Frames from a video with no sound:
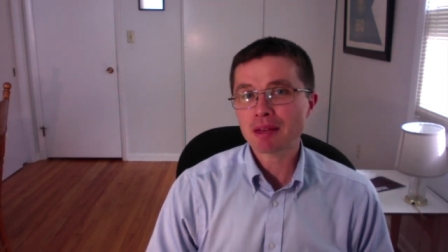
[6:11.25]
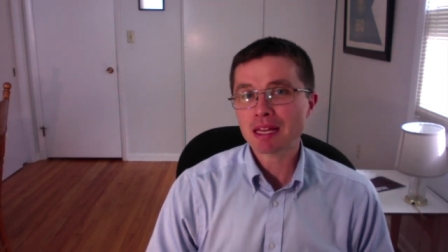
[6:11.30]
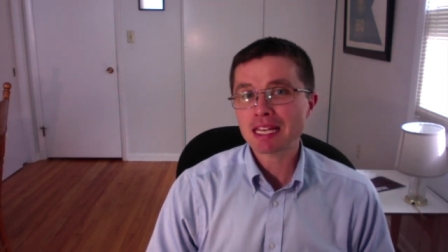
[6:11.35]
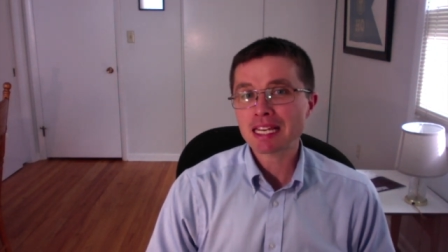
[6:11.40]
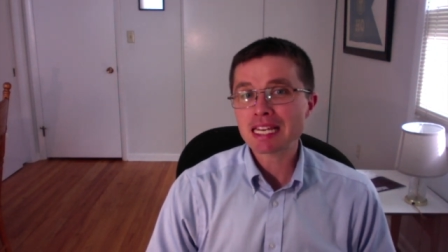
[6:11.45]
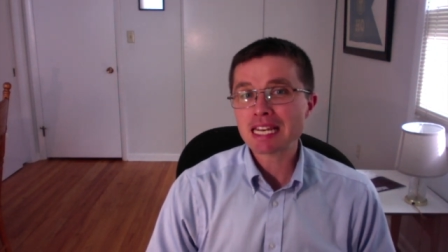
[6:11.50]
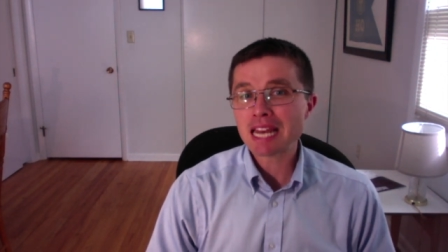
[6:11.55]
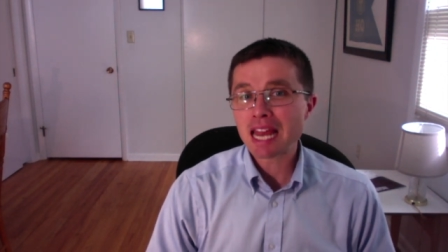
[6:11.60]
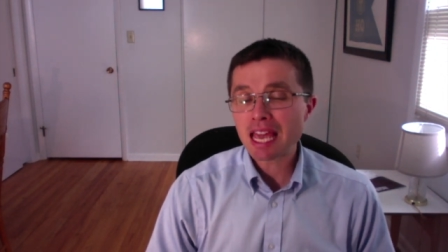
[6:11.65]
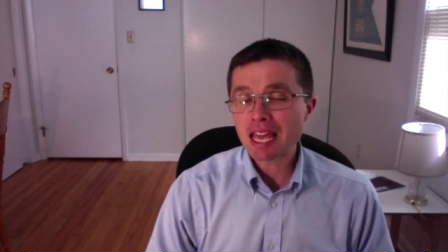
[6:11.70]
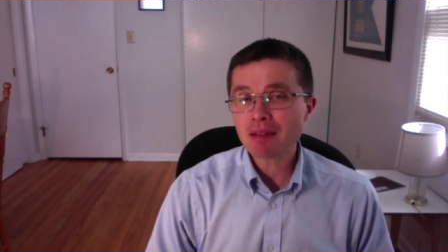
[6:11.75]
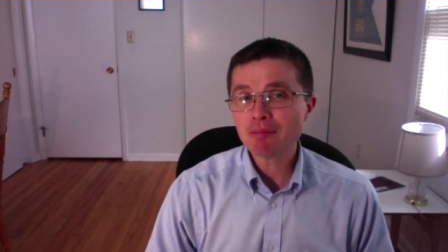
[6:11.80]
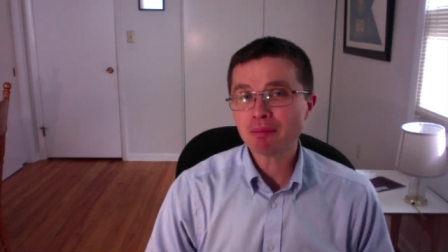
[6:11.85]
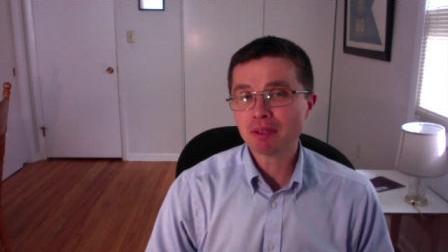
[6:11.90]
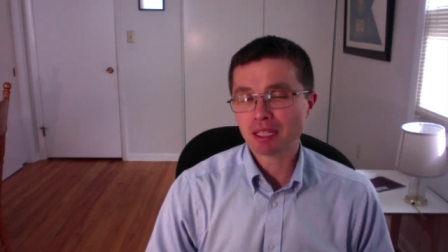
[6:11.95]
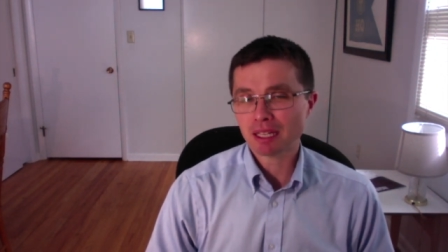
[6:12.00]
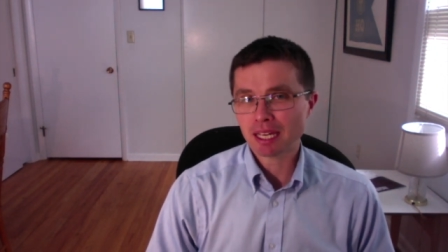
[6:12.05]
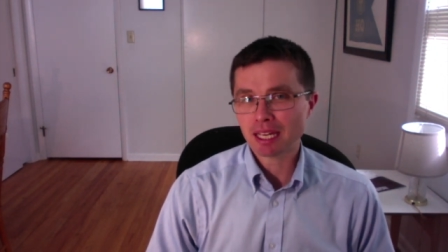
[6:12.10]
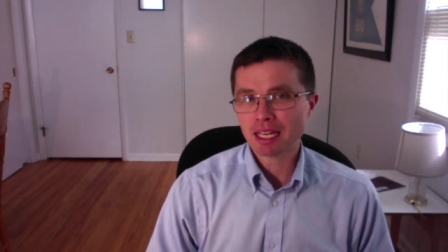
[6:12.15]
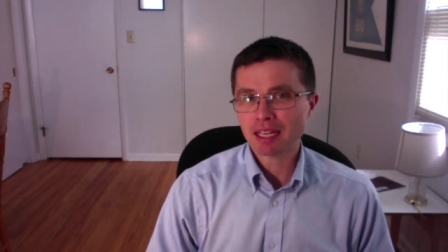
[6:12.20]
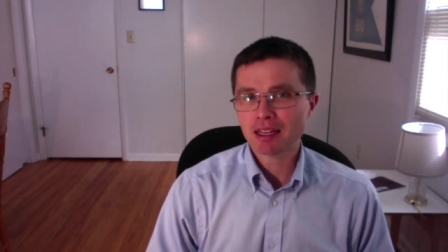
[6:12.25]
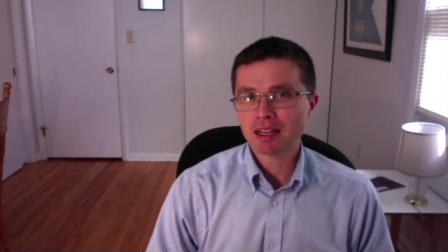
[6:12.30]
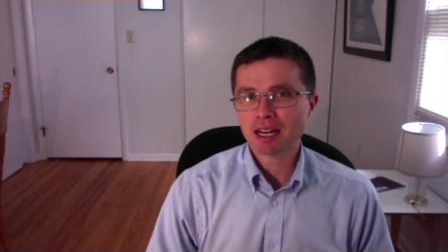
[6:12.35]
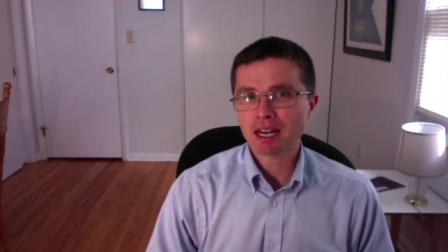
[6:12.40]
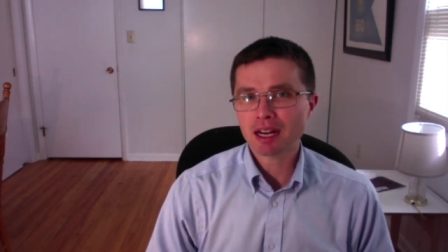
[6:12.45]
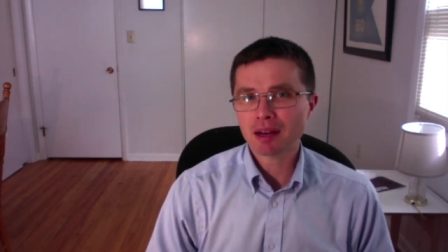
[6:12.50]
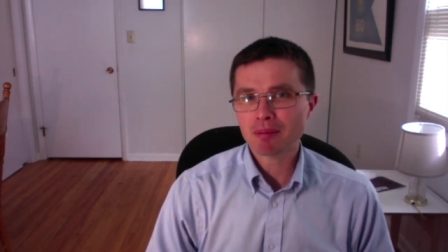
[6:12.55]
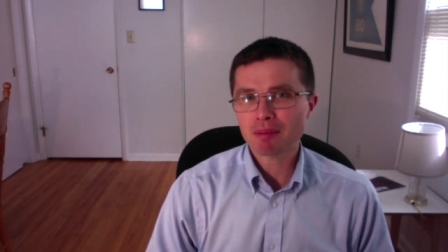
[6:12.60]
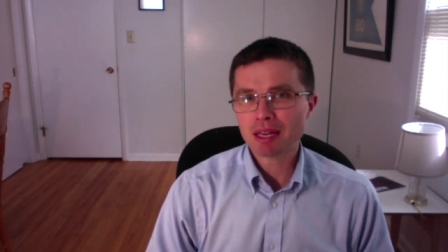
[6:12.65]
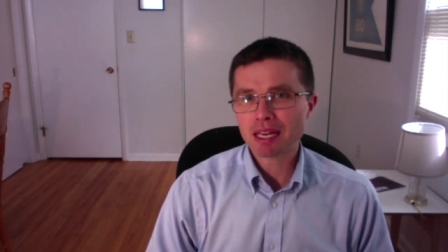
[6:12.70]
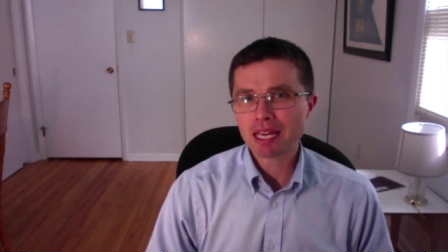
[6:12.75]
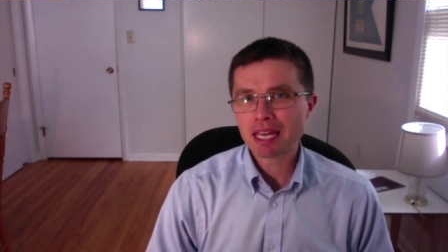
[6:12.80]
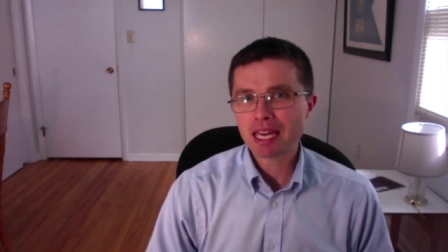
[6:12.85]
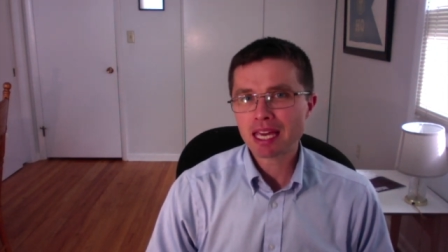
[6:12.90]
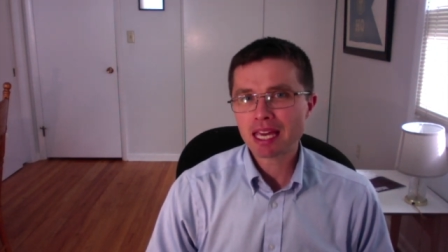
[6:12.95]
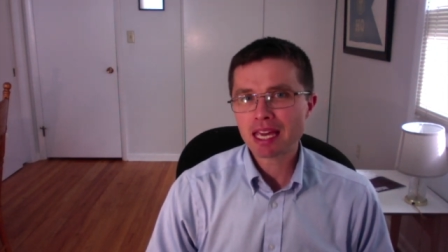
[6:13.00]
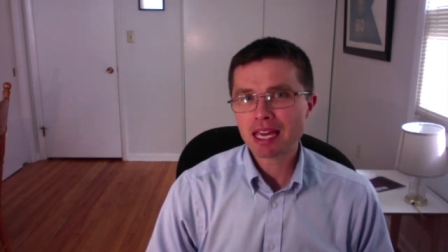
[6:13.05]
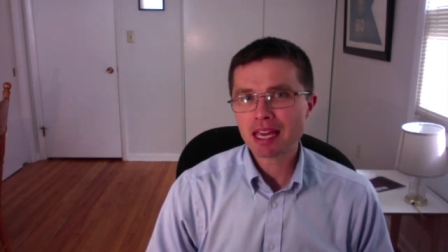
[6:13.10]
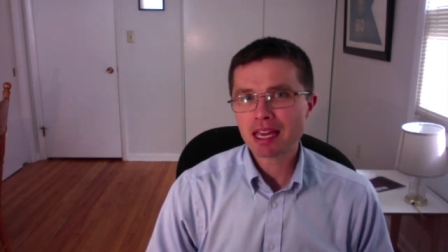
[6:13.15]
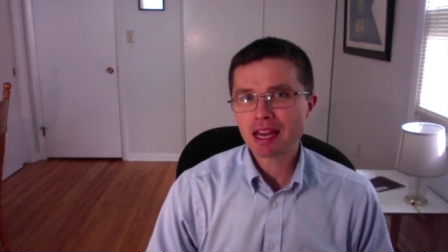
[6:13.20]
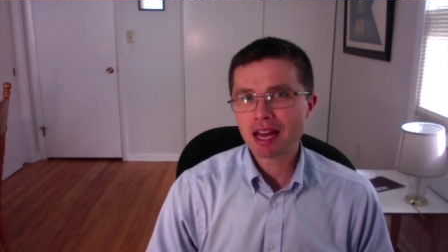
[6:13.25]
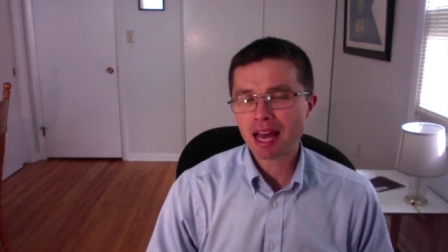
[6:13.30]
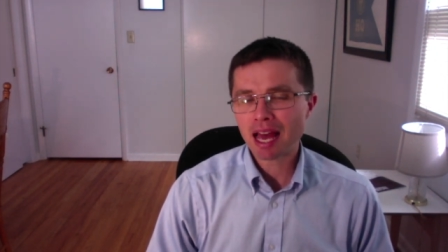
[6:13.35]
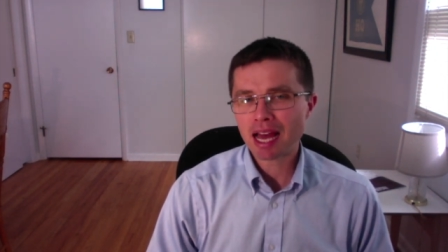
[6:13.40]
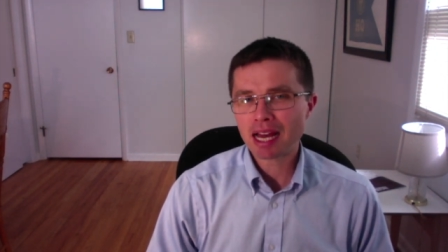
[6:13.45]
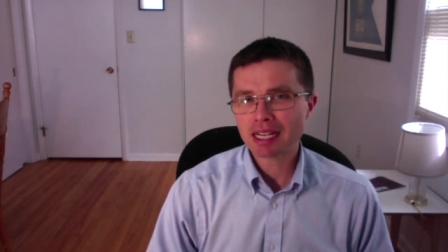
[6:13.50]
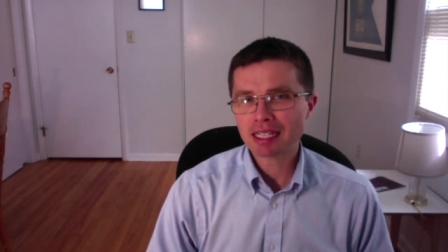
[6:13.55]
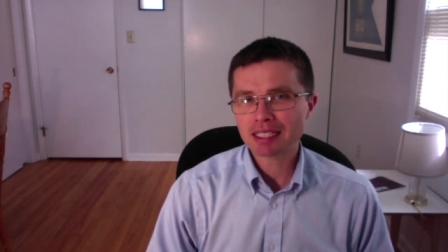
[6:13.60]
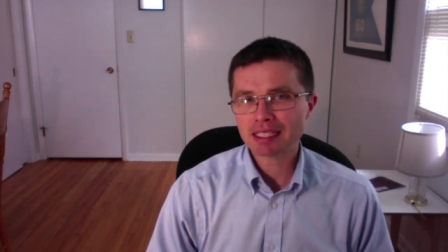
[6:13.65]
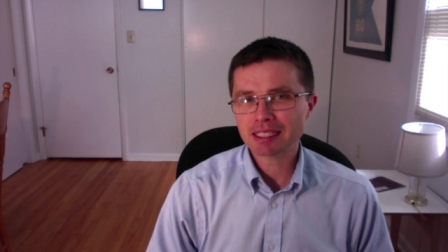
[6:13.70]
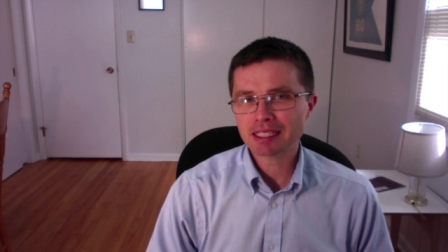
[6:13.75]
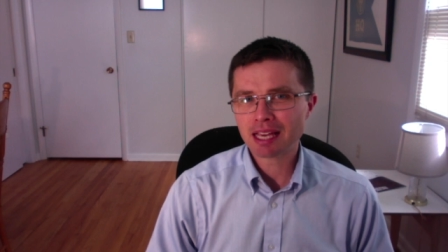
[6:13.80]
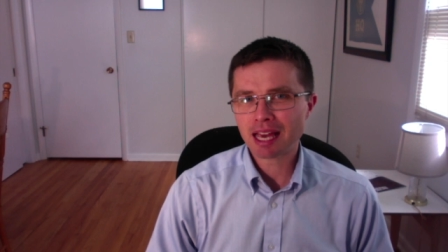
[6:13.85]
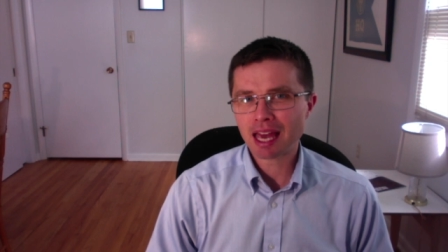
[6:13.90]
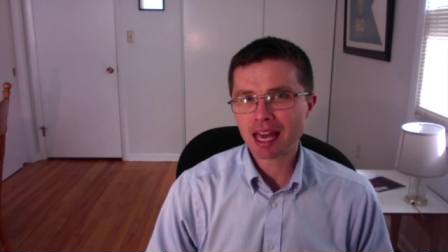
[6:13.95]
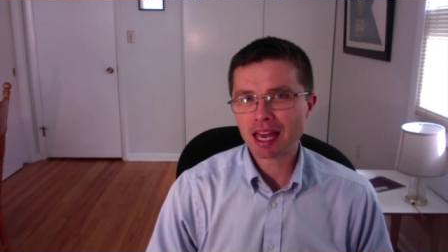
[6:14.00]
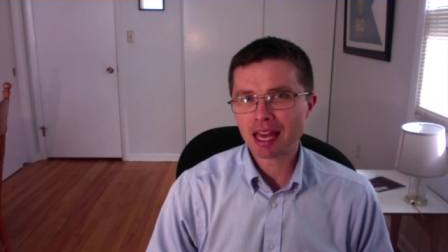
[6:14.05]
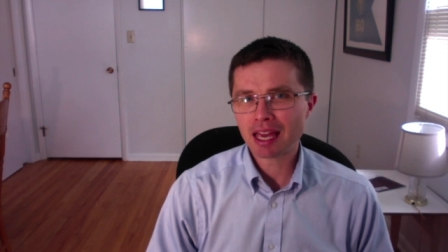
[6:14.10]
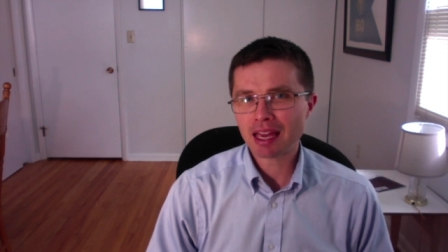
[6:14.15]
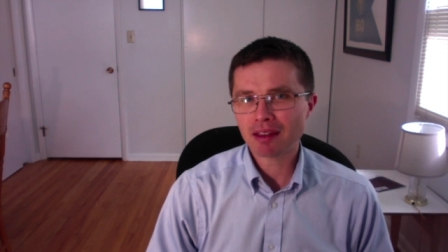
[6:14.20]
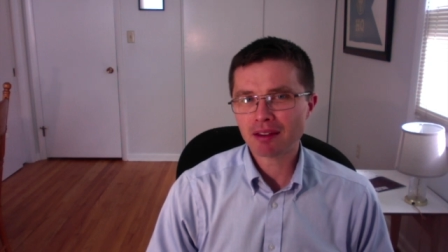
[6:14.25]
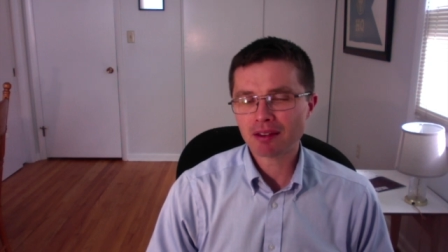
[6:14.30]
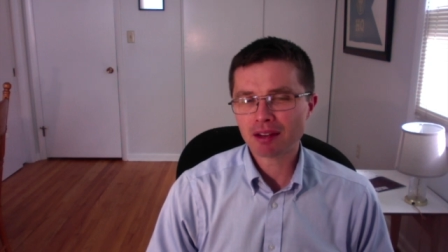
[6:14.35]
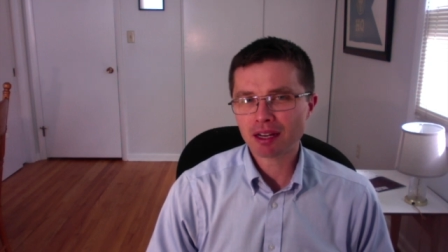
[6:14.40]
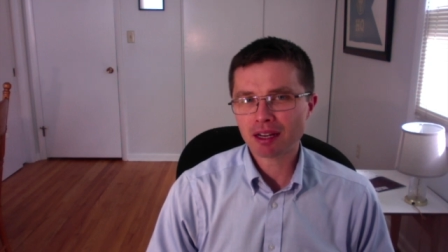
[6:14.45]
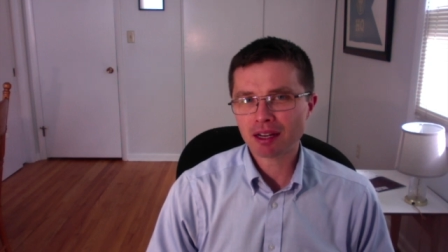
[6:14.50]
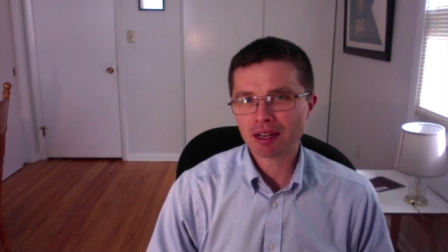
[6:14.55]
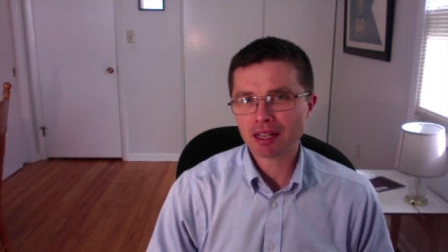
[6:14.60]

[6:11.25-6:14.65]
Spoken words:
Namely, he has a